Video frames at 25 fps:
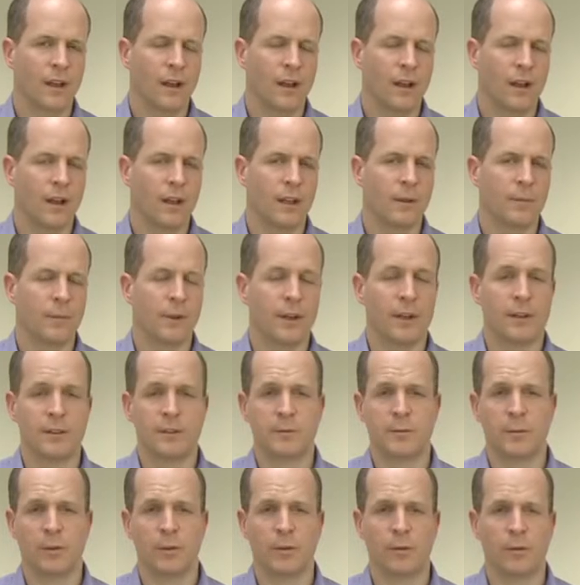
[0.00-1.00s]
Hi, my name
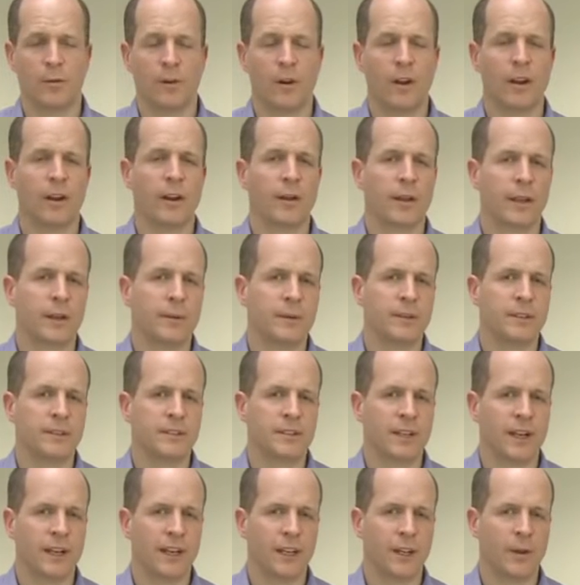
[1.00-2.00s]
is Bill Fry and I'm going to be
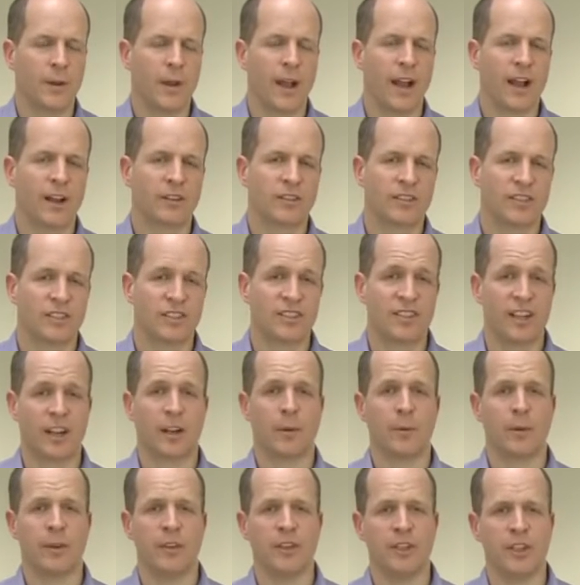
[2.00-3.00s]
telling you how to set
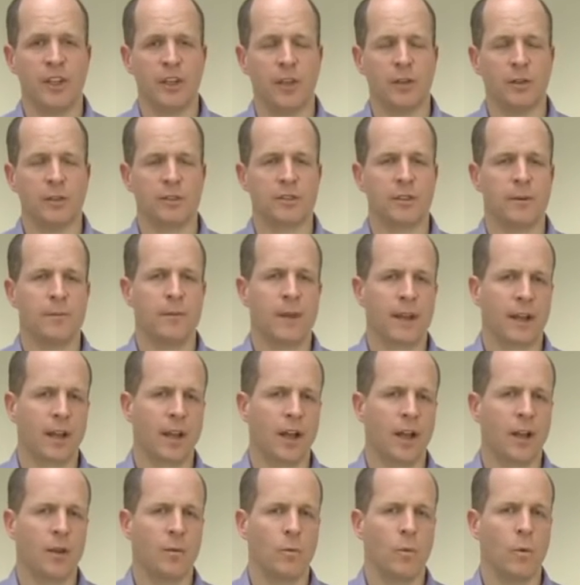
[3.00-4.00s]
up and use the
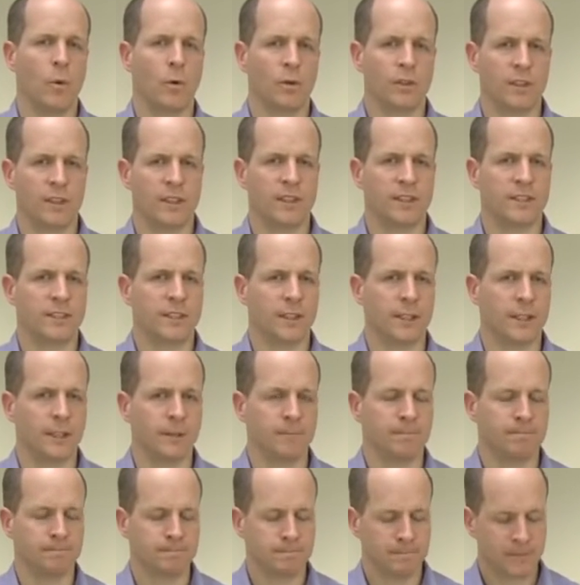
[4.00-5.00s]
Mega Home water distiller.
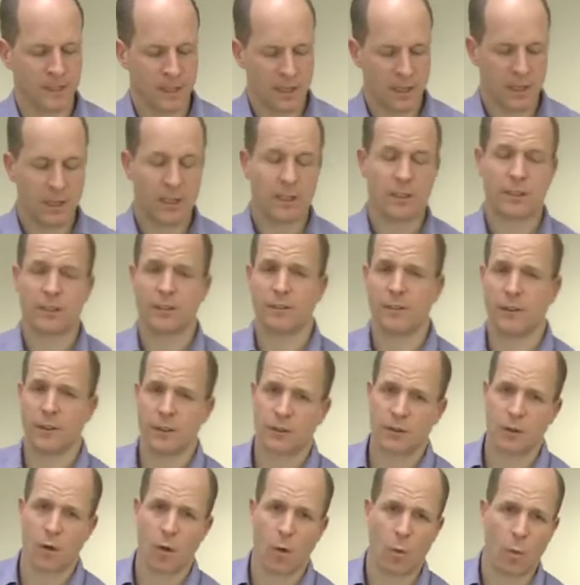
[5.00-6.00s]
So
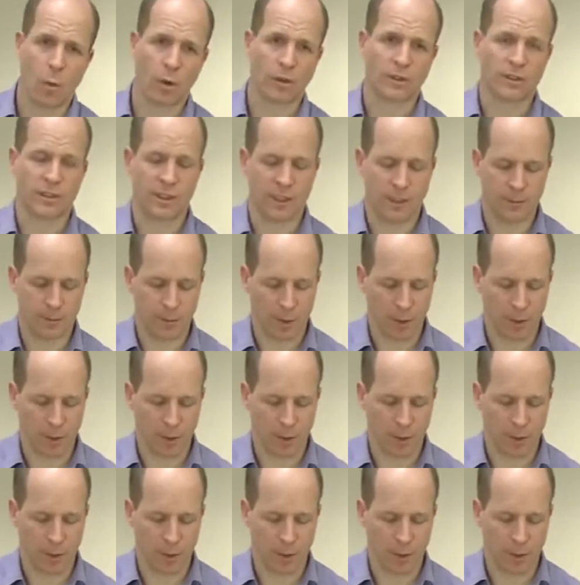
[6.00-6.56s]
first of all, what's in the